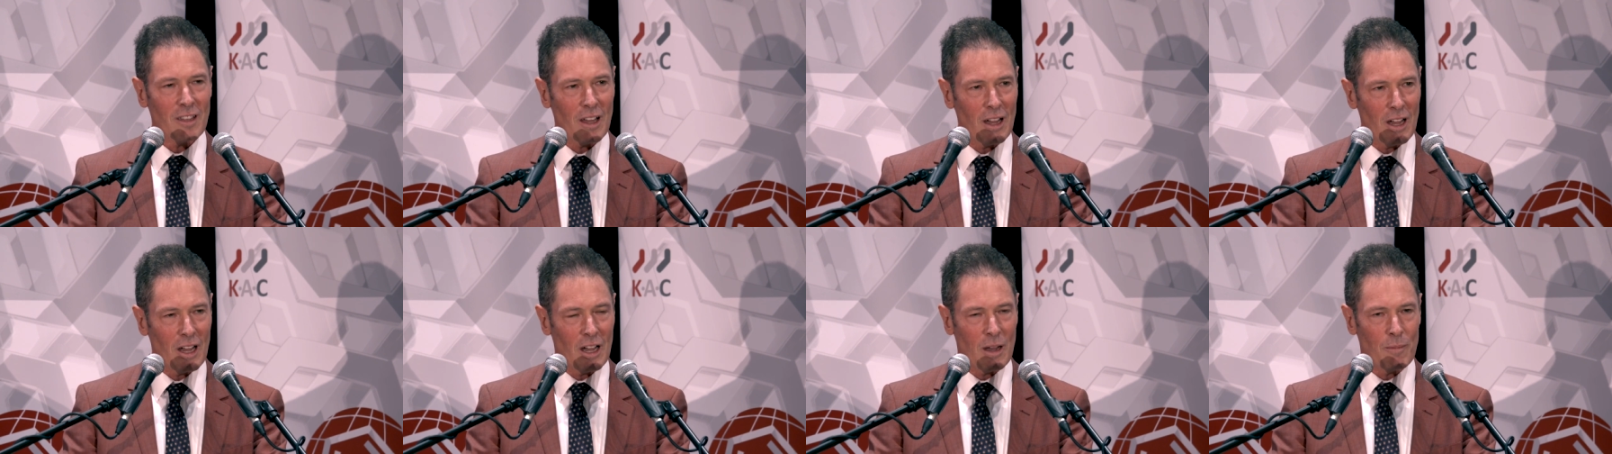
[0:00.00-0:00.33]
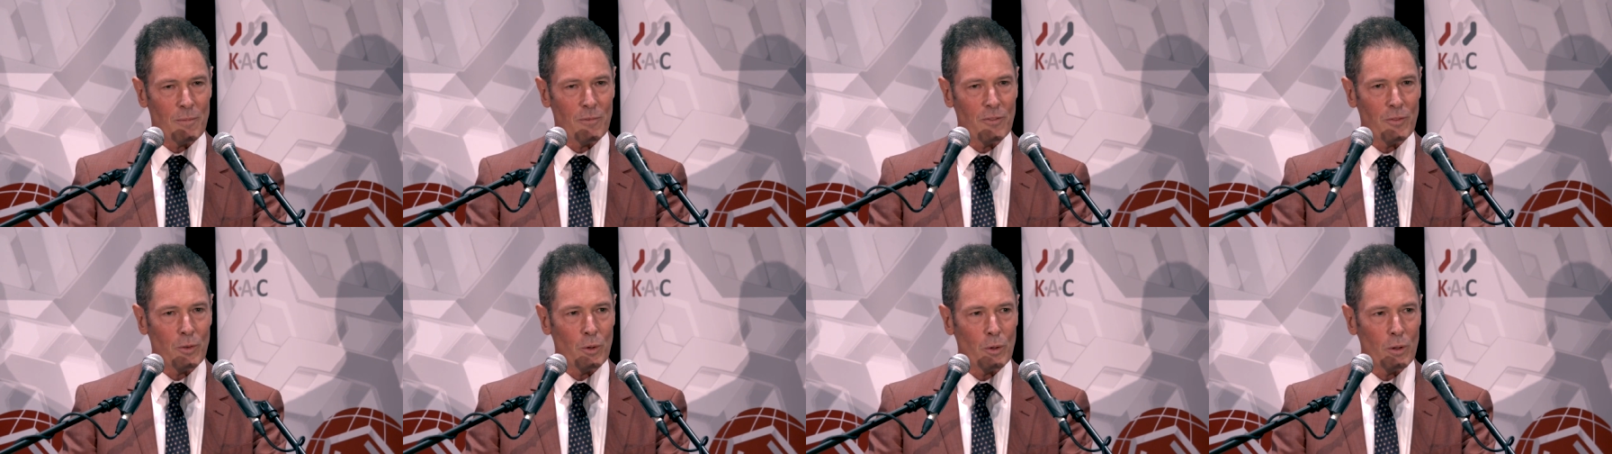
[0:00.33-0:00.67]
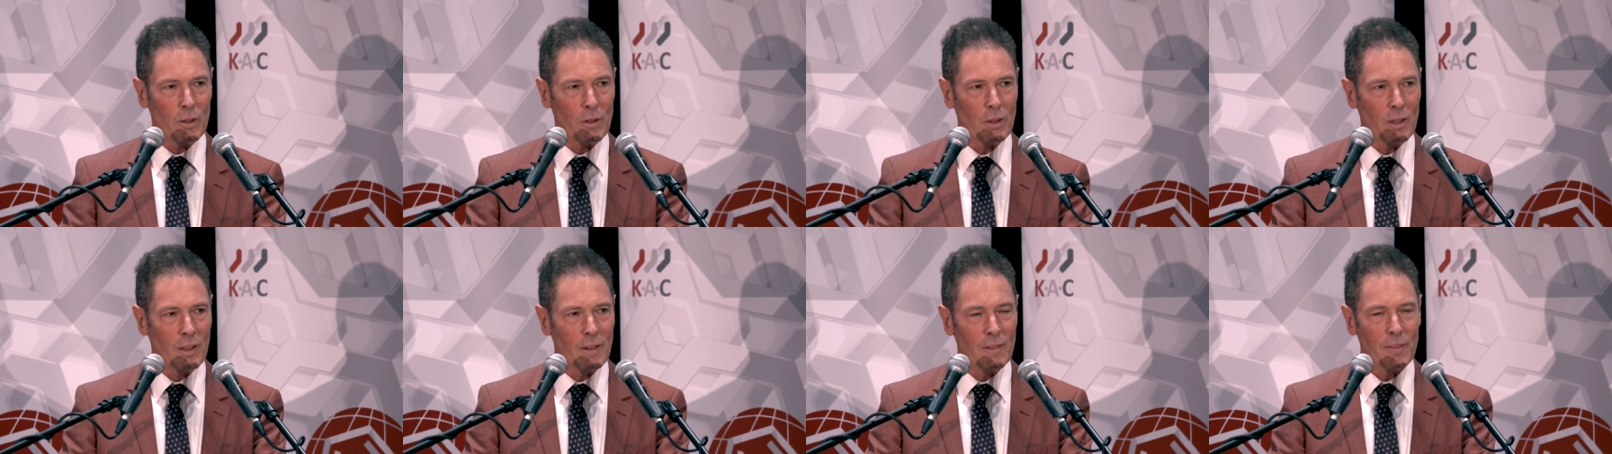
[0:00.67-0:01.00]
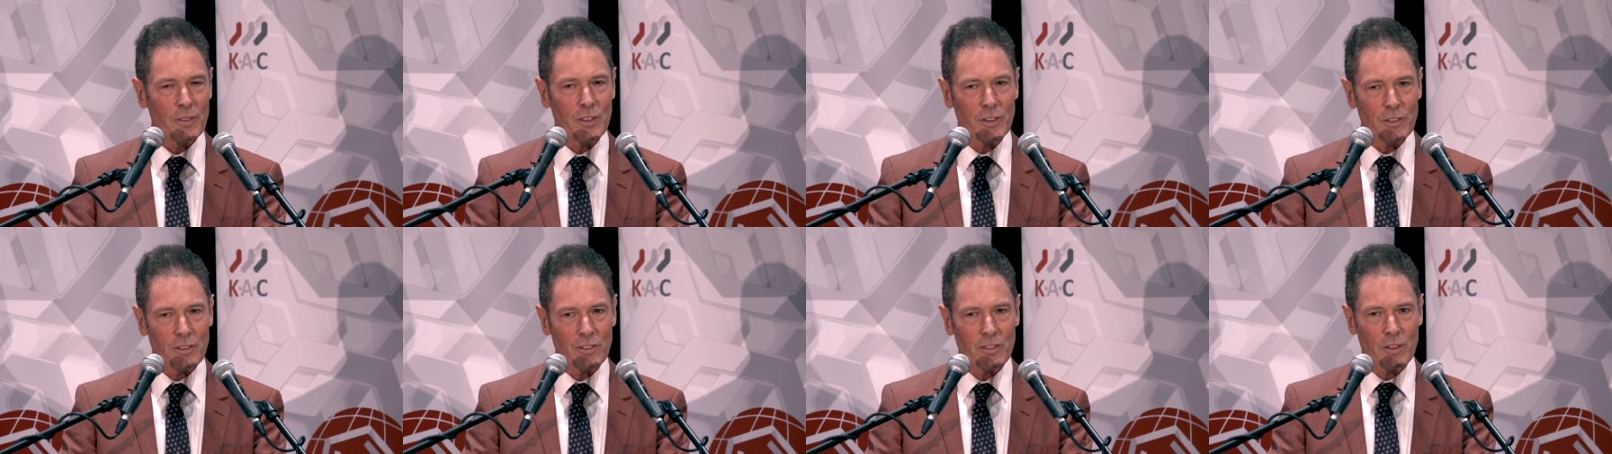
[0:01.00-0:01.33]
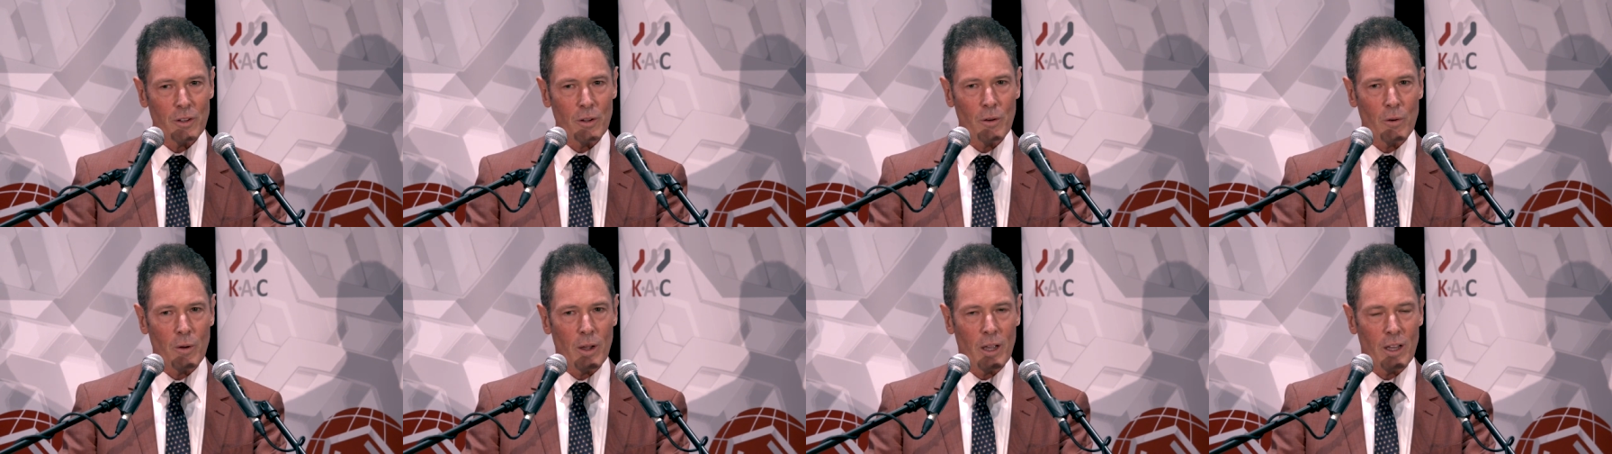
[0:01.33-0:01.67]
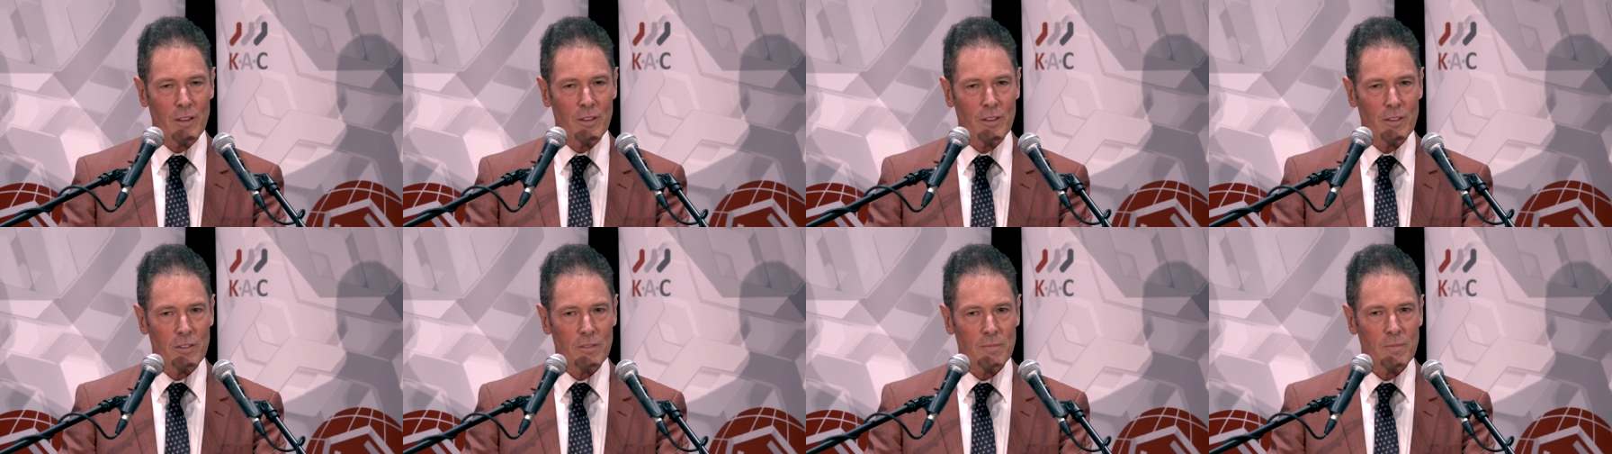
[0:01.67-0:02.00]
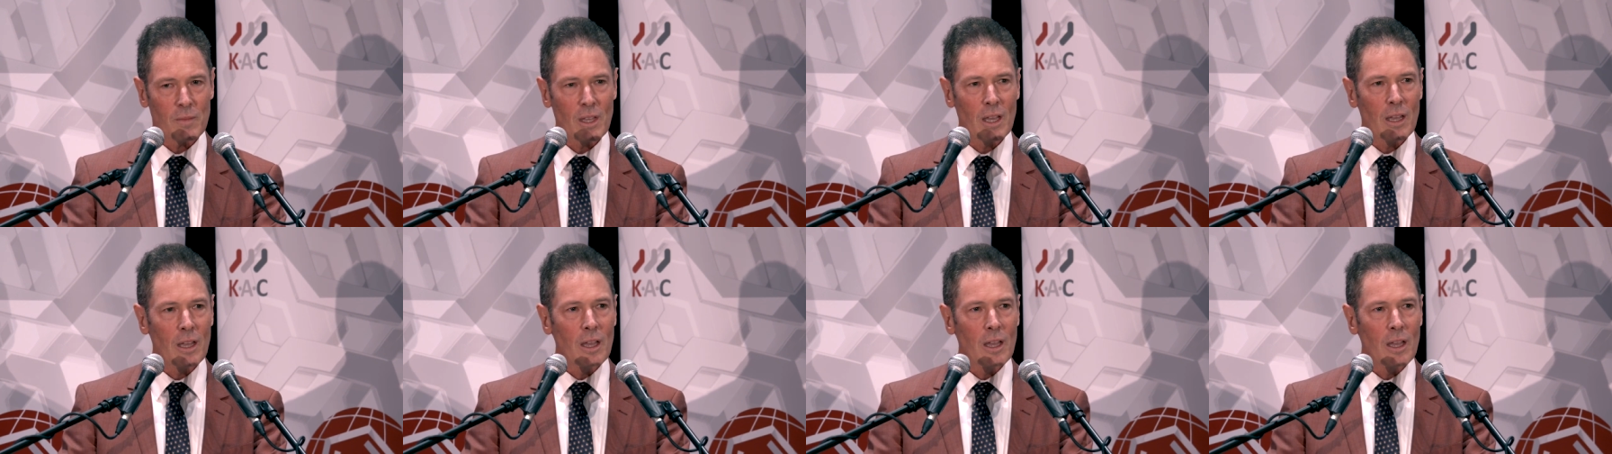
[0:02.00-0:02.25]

harmful than cigarettes.